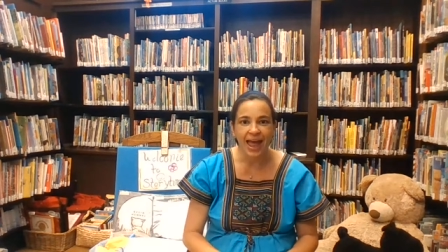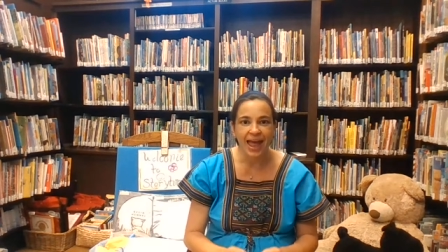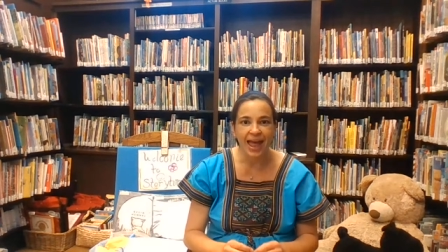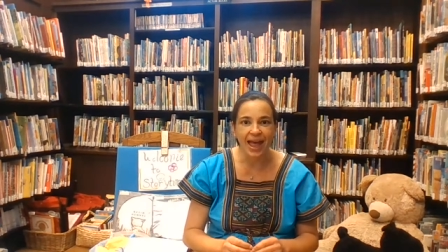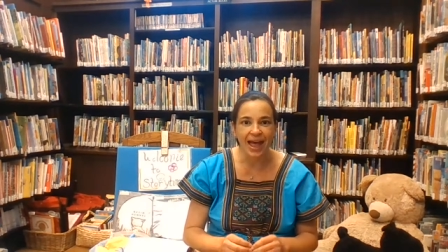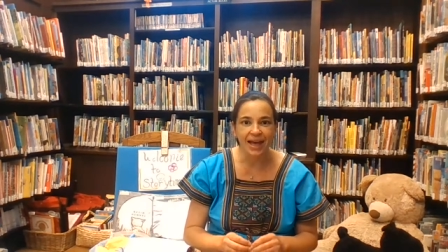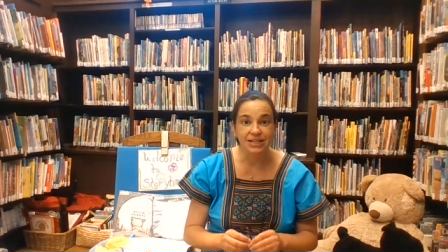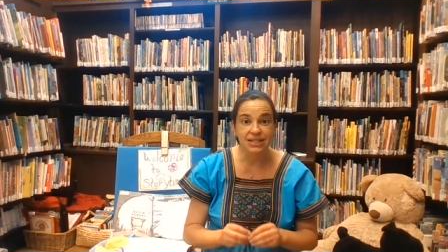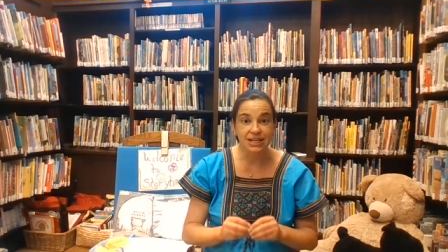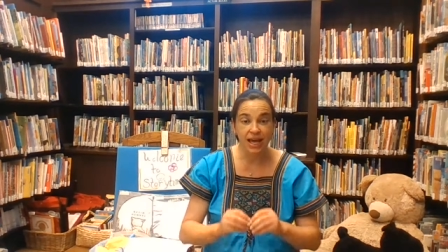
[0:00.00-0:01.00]
And
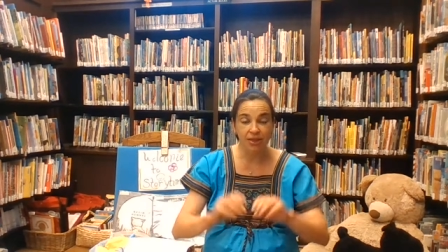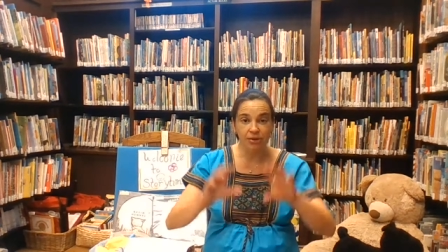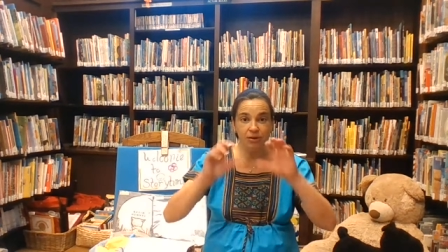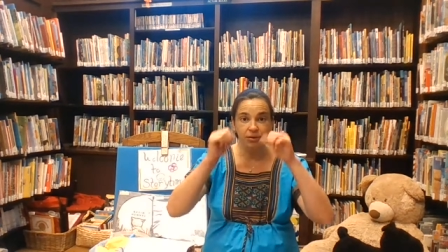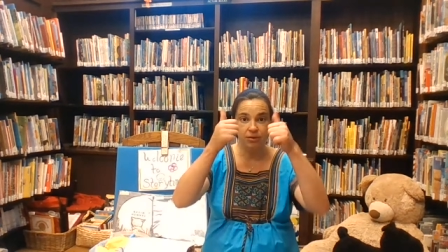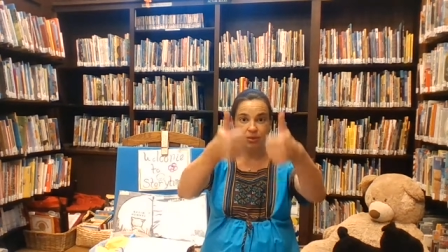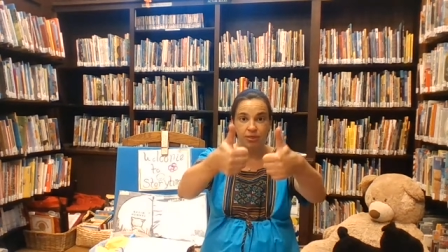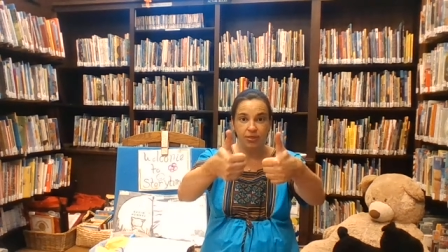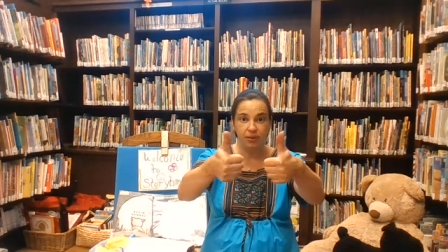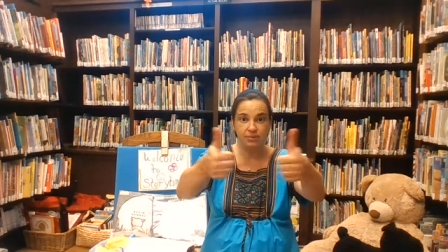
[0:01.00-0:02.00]
together,
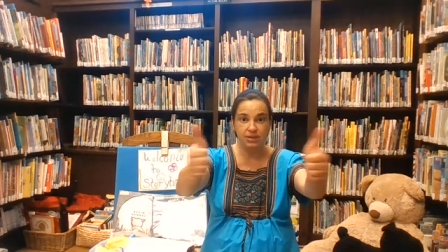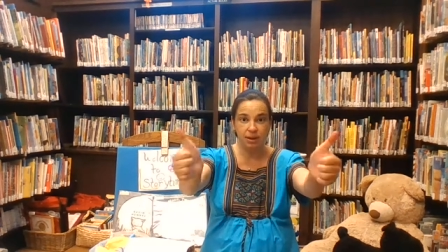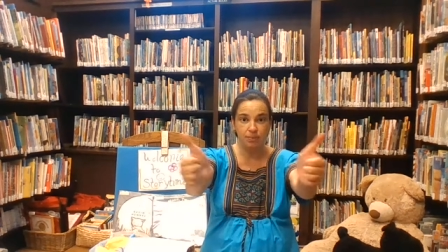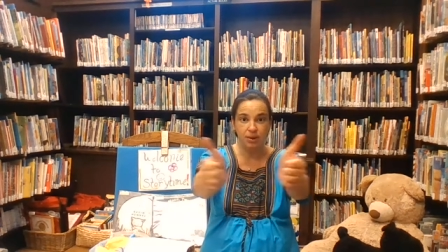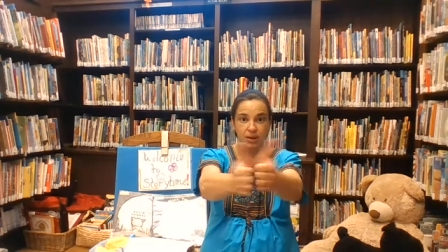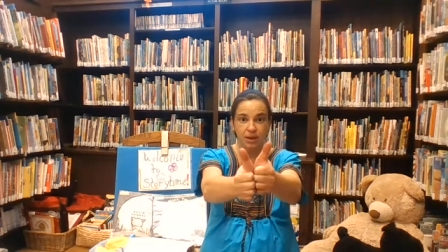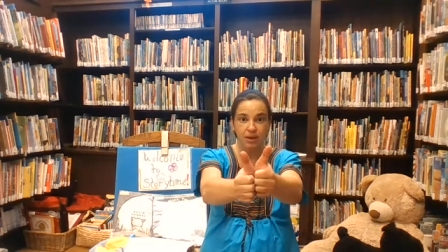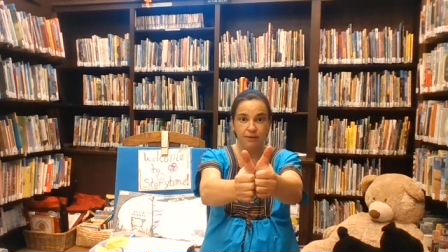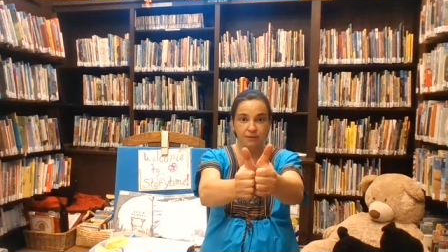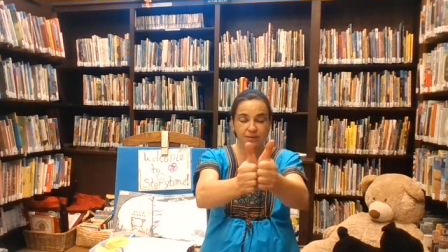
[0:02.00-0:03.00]
thumbs up,
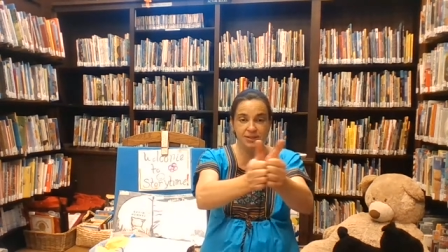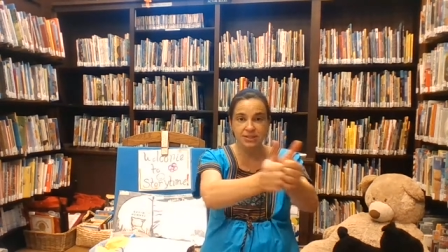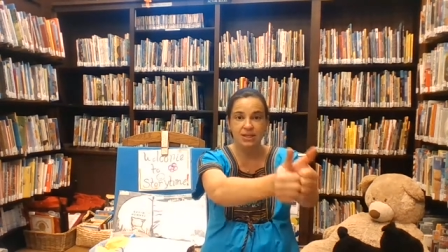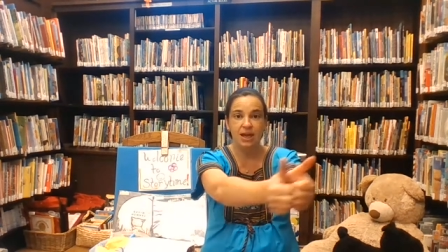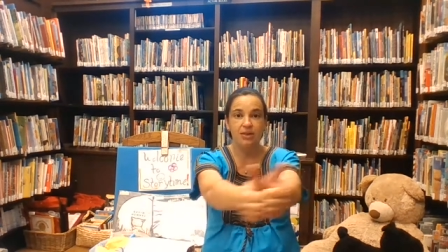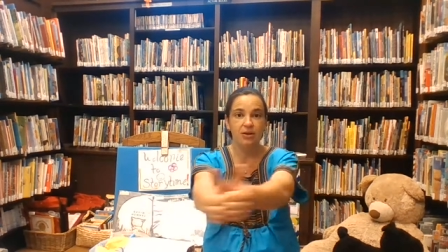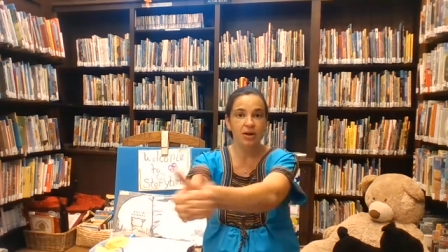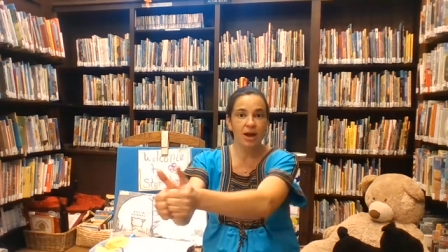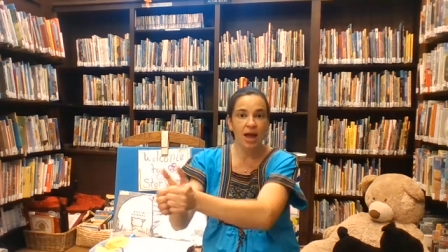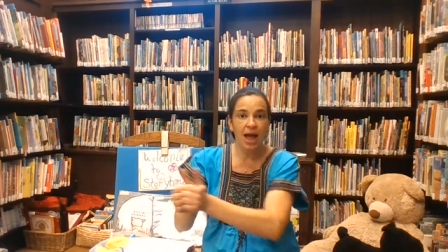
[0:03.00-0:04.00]
fist together,
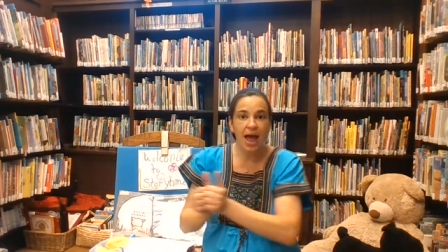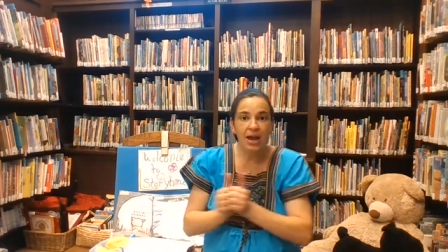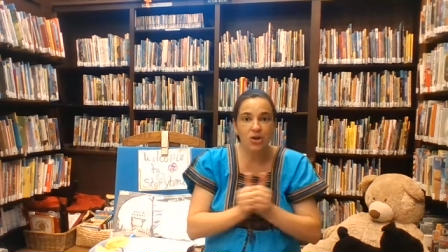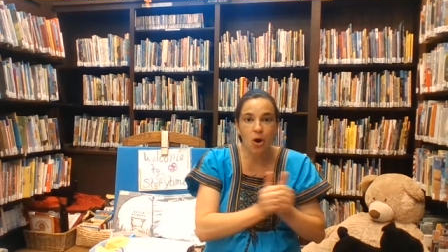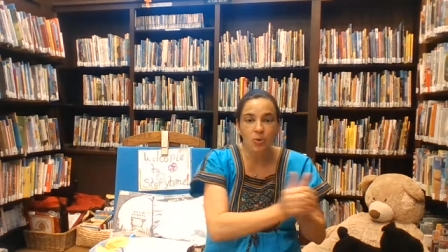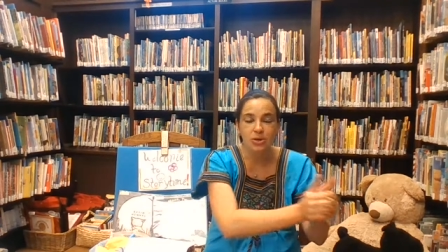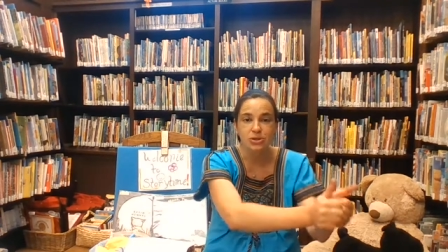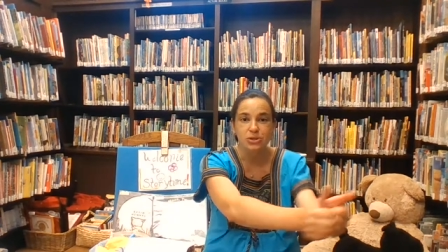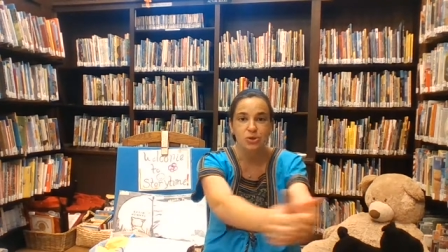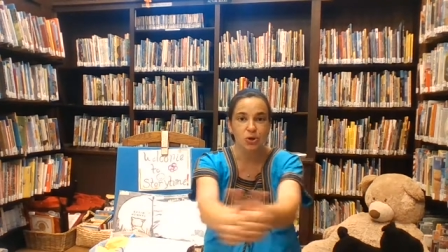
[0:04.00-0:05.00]
and go in a
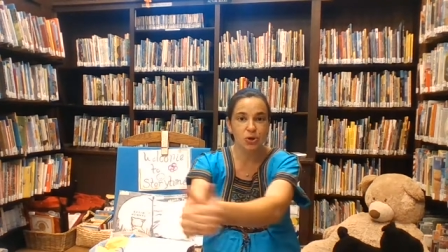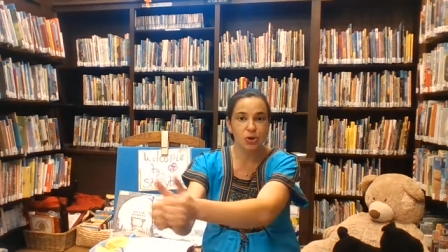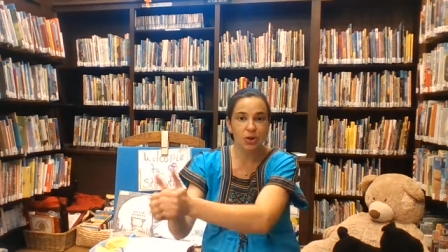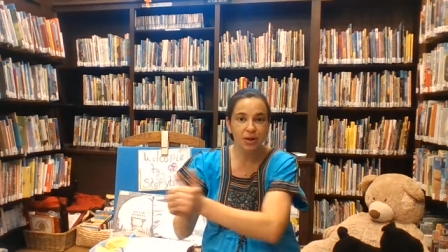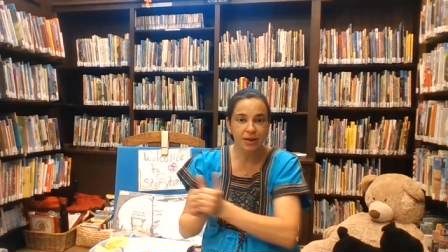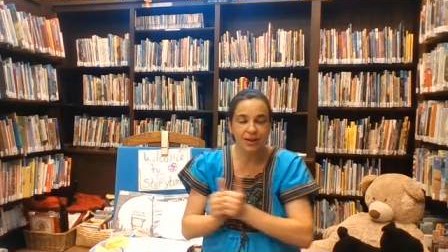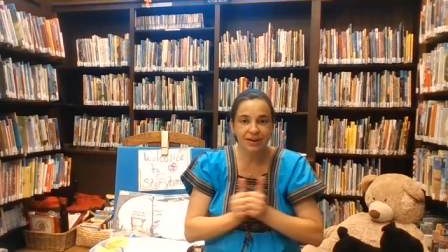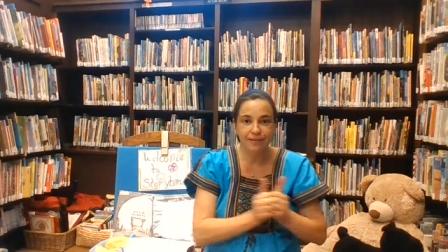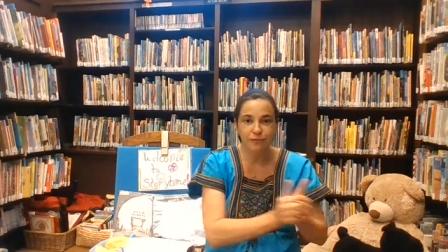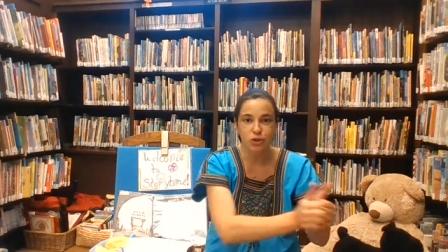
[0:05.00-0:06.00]
circle
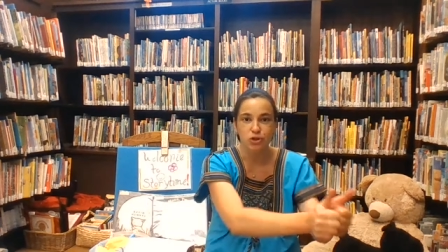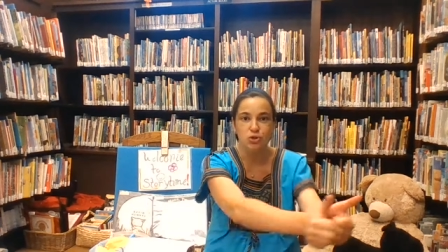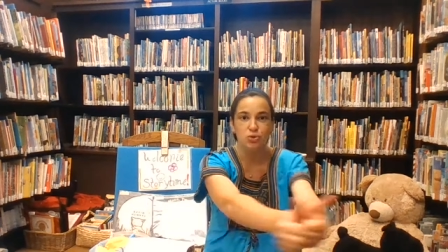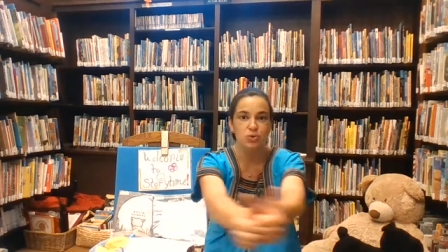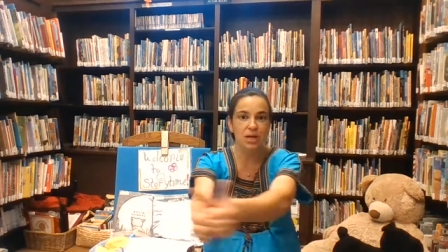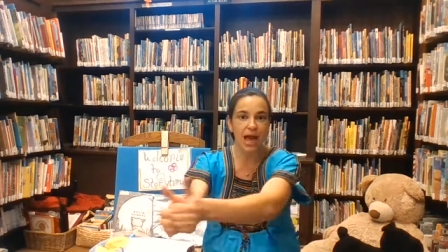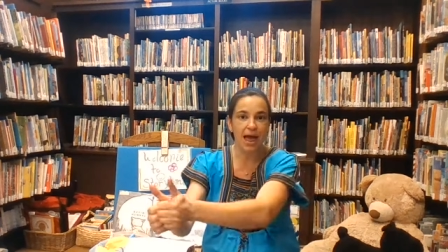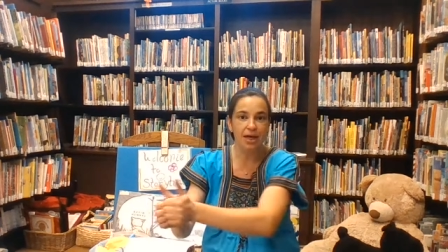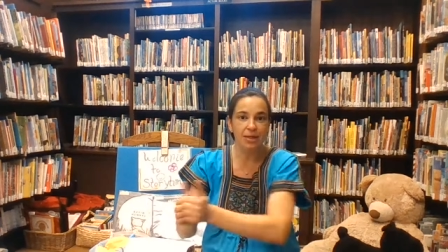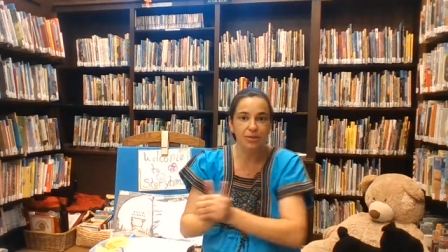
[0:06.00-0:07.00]
for
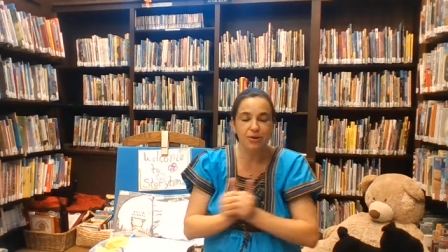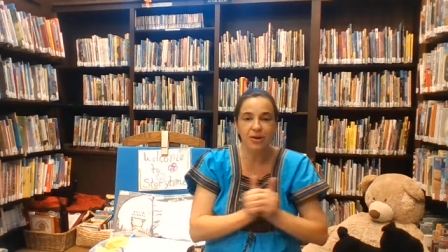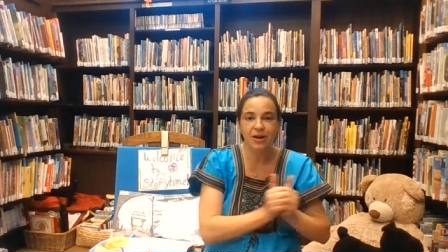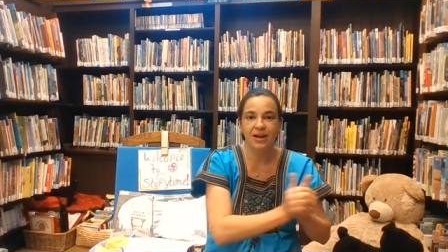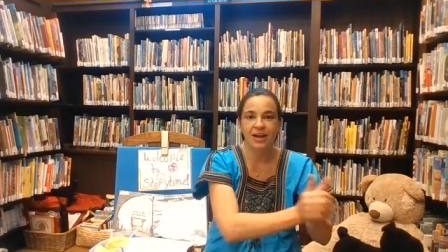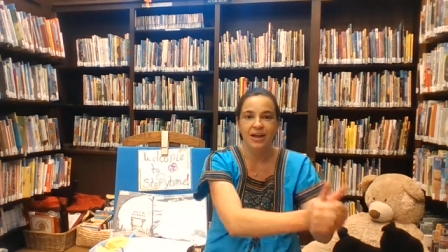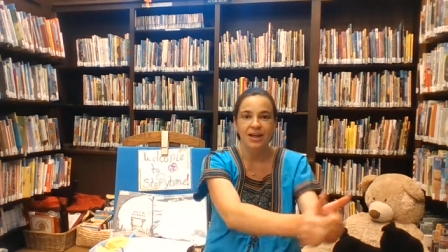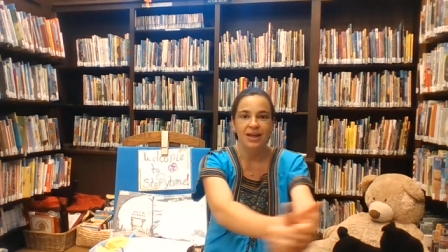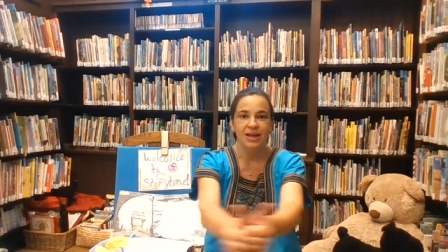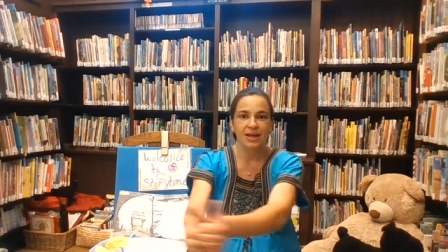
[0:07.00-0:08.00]
together,
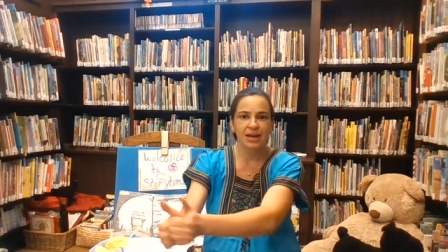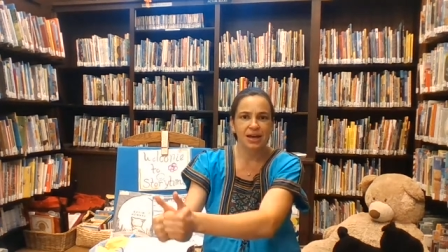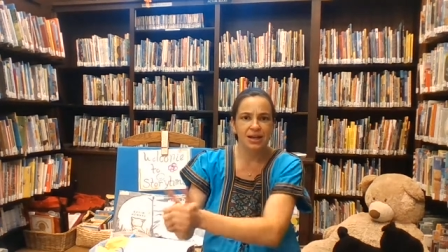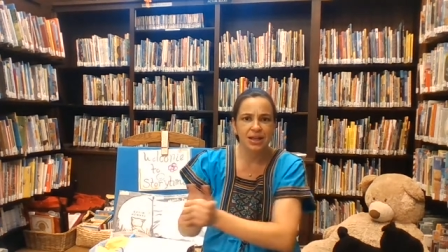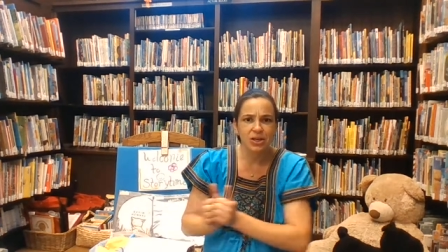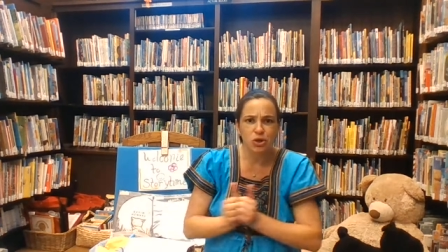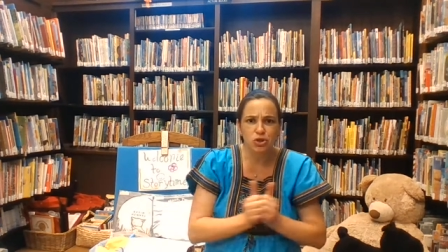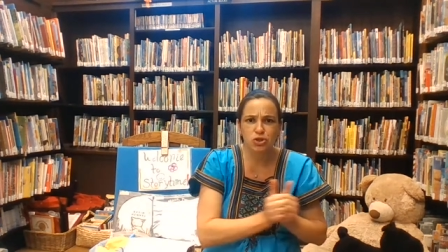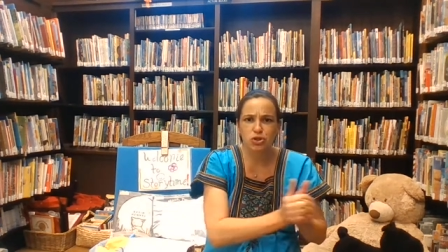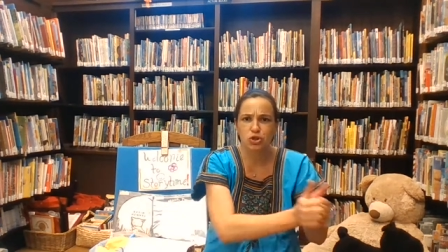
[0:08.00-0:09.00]
kind of like you're
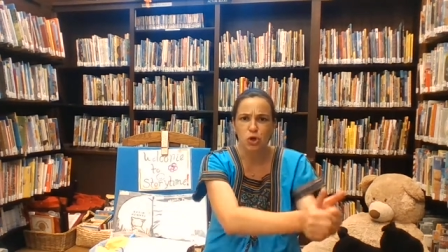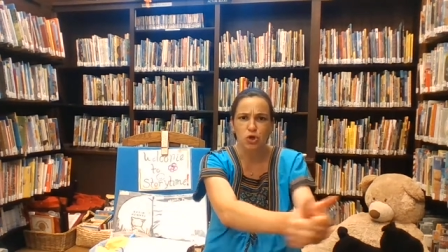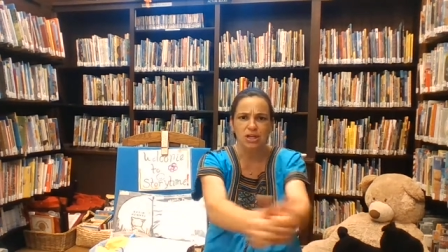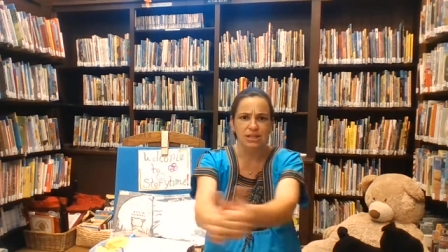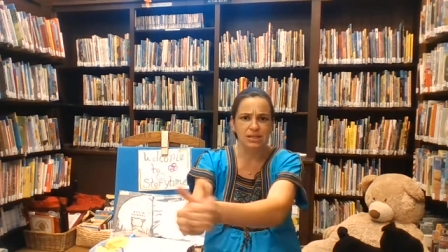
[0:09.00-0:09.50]
stirring